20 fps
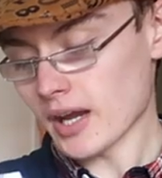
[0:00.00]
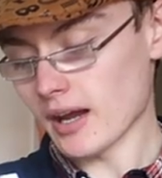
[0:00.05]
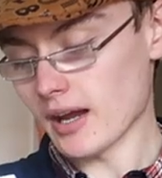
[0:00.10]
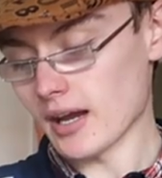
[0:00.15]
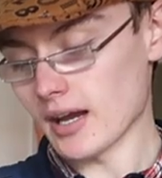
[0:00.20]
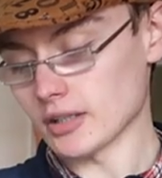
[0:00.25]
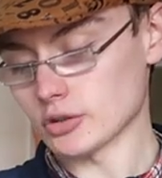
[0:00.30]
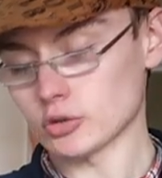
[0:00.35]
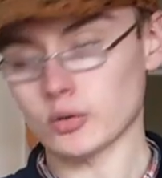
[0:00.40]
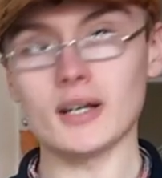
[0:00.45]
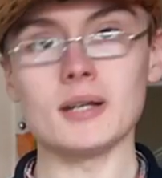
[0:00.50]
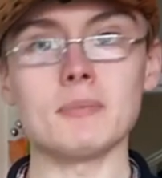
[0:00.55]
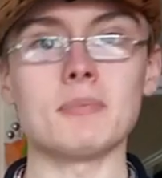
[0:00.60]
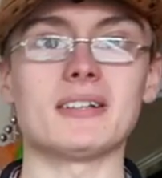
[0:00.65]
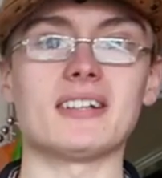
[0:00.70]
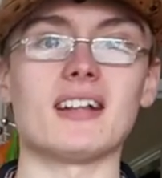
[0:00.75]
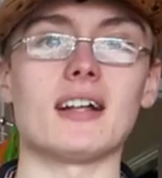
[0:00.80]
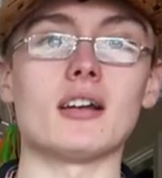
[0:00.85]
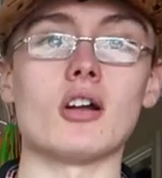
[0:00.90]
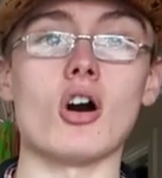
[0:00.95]

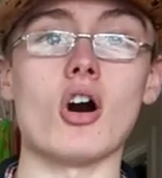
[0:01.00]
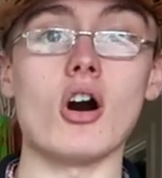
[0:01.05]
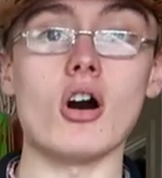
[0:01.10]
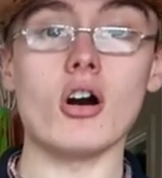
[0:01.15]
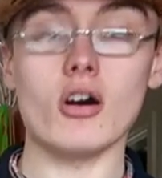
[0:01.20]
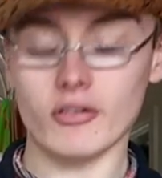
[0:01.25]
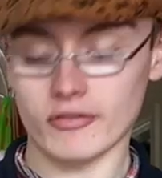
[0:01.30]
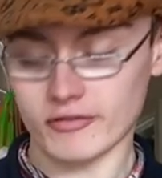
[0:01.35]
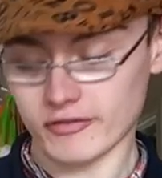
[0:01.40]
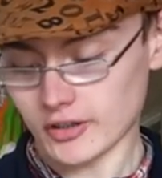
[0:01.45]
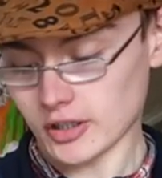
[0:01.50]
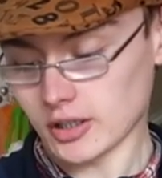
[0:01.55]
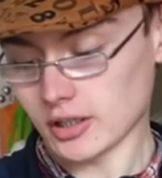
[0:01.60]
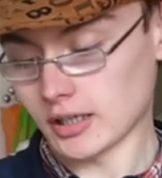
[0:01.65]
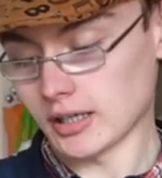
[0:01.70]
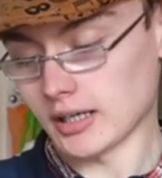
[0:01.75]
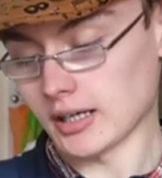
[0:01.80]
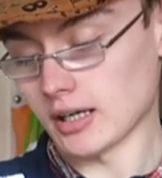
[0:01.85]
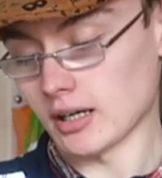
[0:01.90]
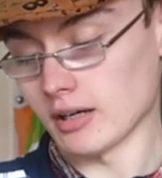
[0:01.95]
20% uh, off
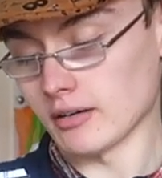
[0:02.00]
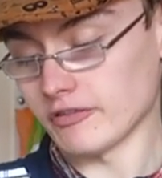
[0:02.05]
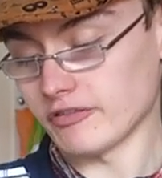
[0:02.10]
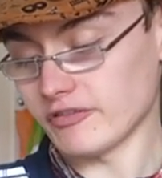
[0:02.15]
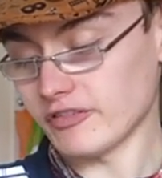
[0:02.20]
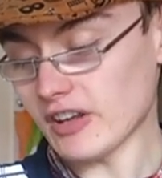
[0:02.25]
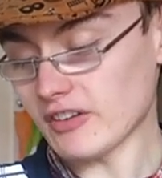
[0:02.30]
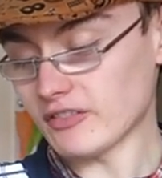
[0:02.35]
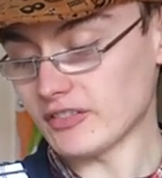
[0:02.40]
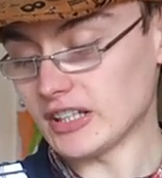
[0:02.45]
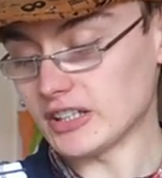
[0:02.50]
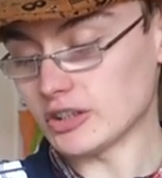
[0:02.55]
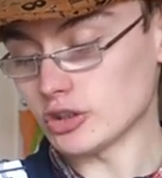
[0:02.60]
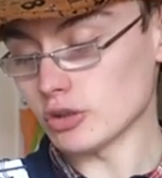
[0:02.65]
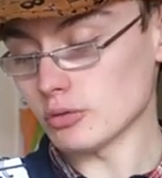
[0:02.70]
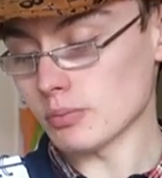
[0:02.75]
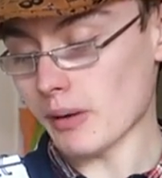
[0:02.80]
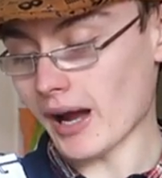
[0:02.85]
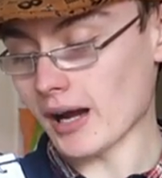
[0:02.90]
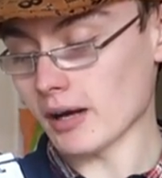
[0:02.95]
uh, at
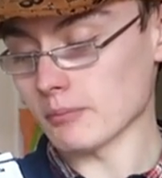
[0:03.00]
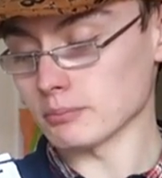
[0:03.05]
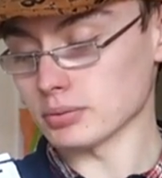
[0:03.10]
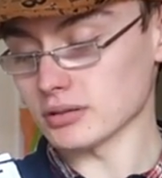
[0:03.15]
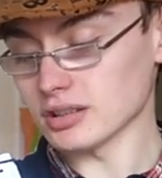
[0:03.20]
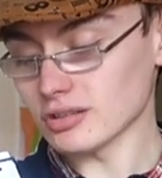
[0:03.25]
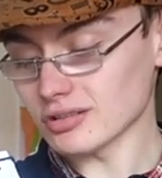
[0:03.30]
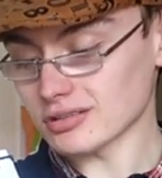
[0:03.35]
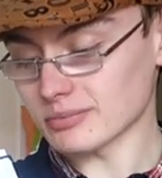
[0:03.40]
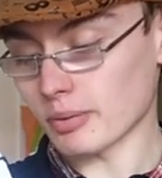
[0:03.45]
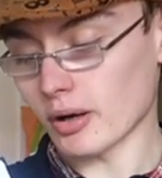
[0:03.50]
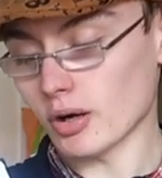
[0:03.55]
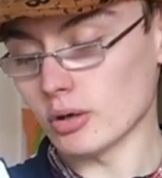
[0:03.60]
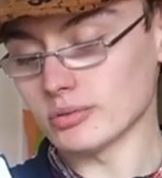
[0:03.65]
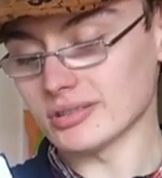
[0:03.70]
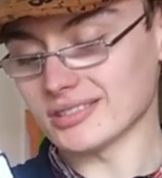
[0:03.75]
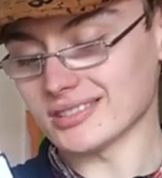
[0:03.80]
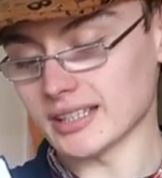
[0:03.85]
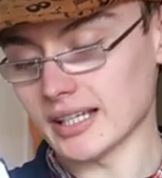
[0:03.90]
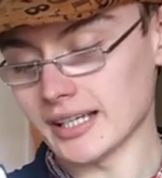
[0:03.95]
£52 plus
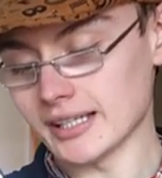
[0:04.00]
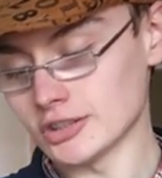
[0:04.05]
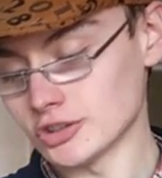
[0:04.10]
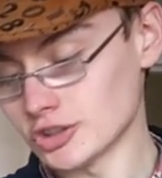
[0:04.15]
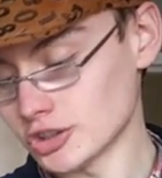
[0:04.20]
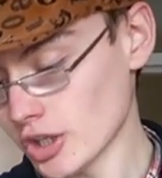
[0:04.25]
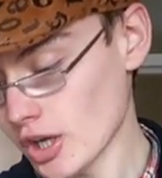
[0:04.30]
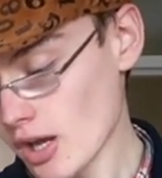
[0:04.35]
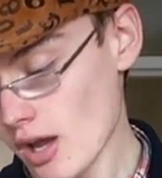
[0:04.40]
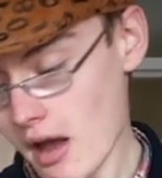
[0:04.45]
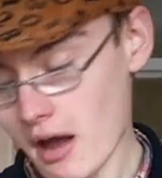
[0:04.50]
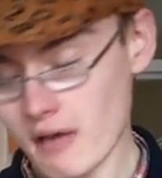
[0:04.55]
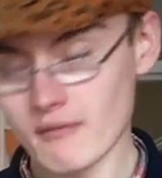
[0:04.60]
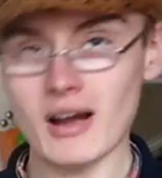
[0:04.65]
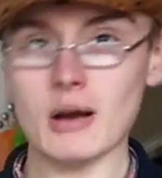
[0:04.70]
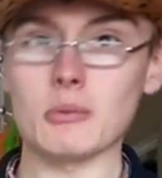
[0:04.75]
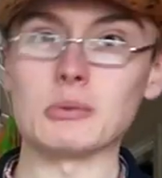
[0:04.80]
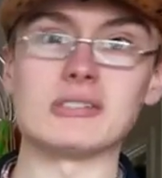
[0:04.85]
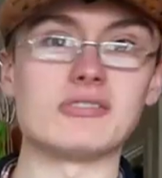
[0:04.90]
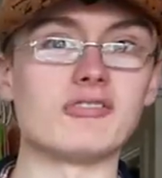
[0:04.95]
postage and
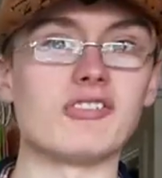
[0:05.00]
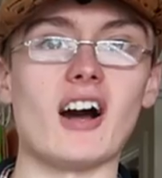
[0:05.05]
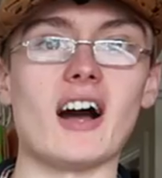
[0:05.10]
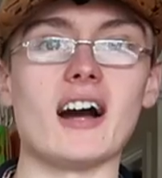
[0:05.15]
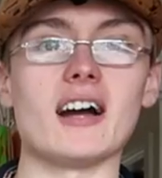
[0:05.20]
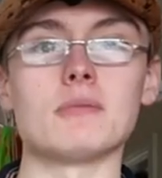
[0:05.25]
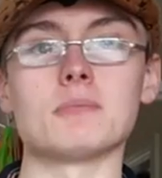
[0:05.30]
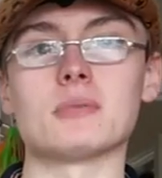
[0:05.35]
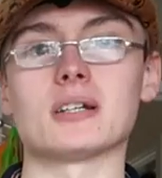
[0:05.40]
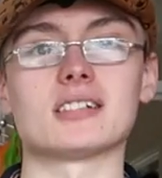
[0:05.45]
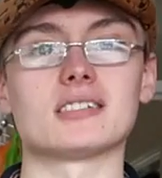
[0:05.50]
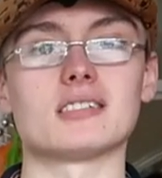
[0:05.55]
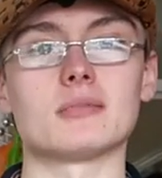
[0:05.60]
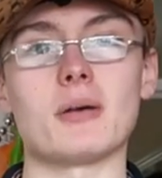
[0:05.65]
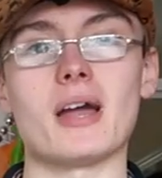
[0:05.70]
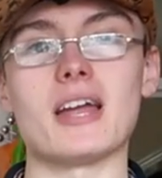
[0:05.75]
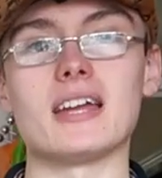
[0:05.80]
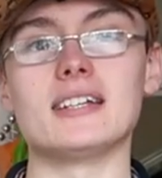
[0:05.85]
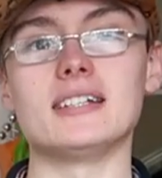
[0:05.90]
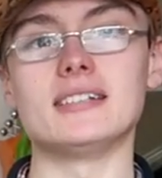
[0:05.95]
that was fine because I
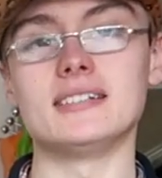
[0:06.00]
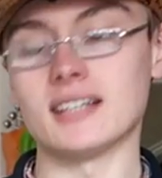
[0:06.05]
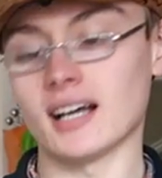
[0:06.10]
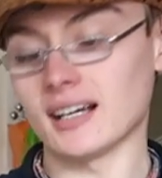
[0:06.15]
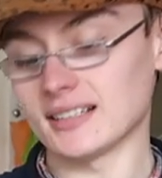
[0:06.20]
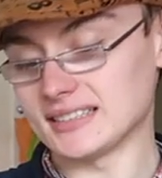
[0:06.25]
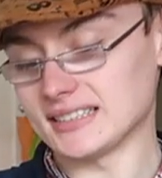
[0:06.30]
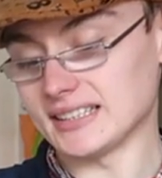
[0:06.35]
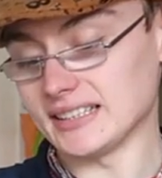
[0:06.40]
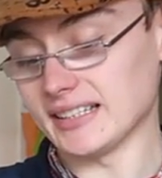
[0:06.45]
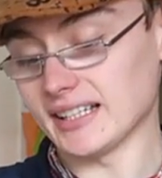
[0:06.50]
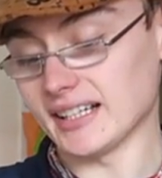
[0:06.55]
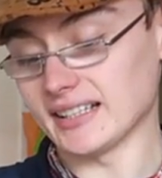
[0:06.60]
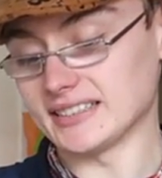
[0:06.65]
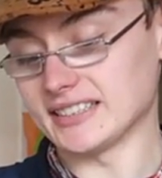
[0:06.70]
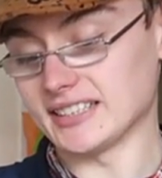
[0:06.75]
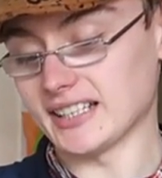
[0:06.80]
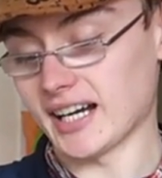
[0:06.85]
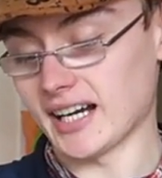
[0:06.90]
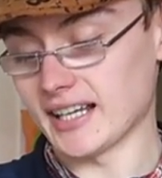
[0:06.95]
paid 19
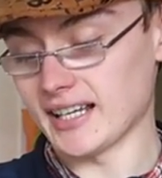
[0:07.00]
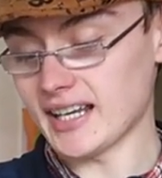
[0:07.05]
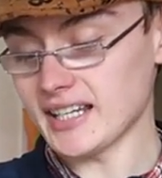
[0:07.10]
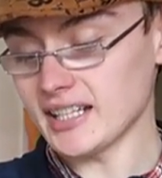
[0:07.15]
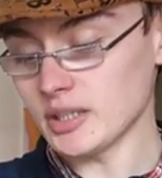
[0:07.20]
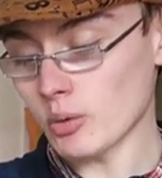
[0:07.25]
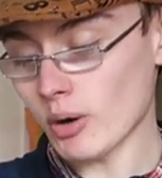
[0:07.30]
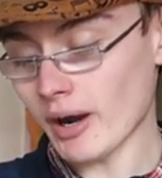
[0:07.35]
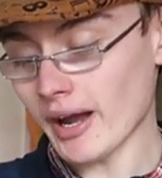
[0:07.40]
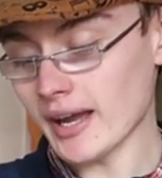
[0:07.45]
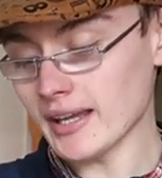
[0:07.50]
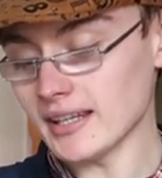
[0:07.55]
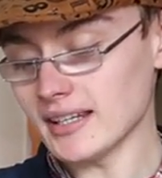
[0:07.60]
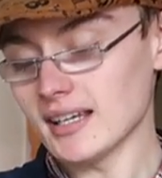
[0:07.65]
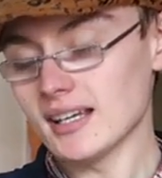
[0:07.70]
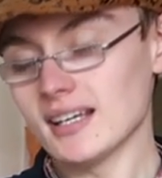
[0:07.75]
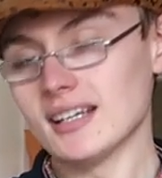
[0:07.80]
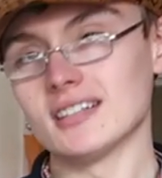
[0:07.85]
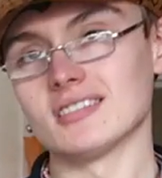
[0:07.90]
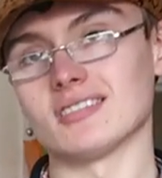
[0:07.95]
99
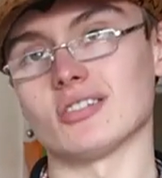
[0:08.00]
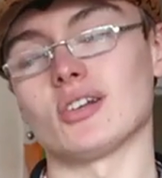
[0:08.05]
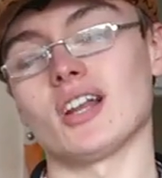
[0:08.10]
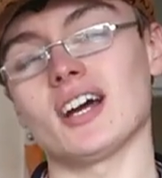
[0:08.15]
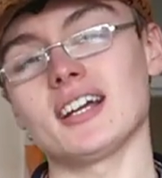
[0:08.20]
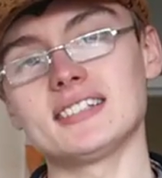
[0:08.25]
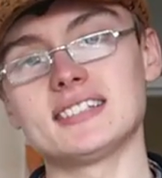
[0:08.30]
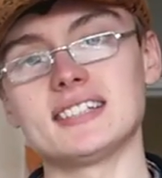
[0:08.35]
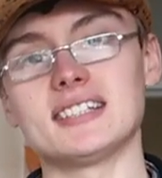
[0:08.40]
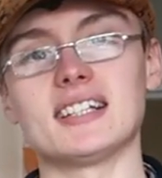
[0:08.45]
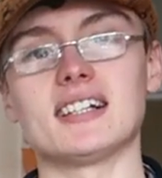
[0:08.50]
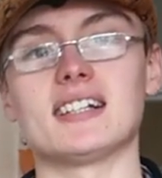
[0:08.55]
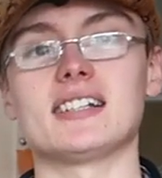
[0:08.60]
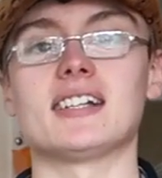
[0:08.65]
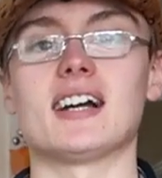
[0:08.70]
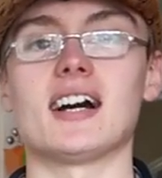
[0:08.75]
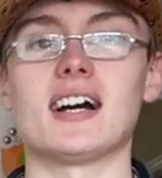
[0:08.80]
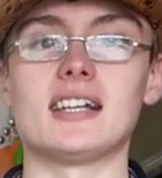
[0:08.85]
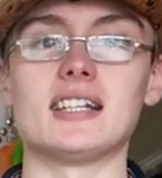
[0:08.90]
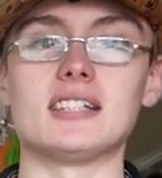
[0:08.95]
anyway so 19
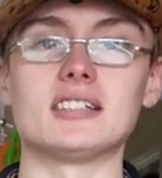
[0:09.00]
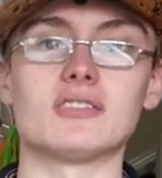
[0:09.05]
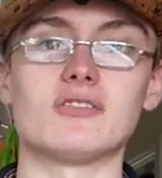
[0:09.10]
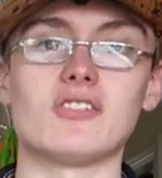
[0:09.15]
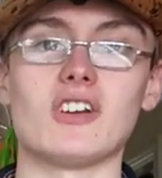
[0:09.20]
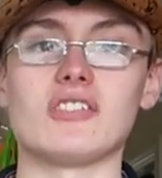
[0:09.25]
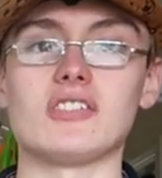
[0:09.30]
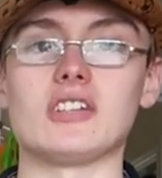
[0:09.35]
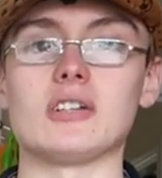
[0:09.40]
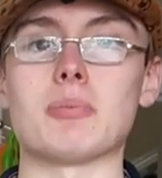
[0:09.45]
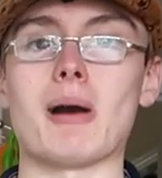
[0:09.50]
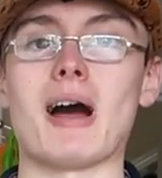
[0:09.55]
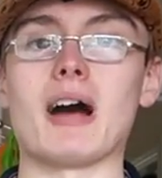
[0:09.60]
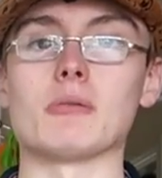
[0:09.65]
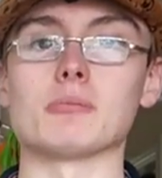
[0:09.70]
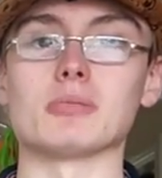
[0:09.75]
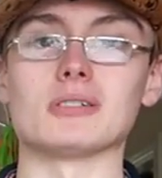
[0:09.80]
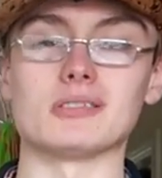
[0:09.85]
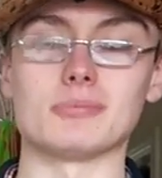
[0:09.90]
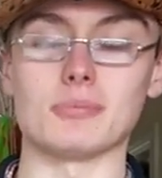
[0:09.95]
99 into
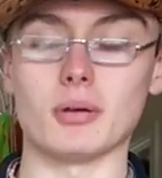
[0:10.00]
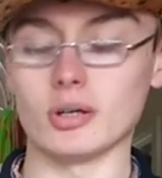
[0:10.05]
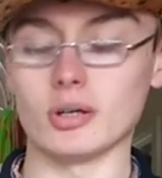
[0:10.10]
£50 plus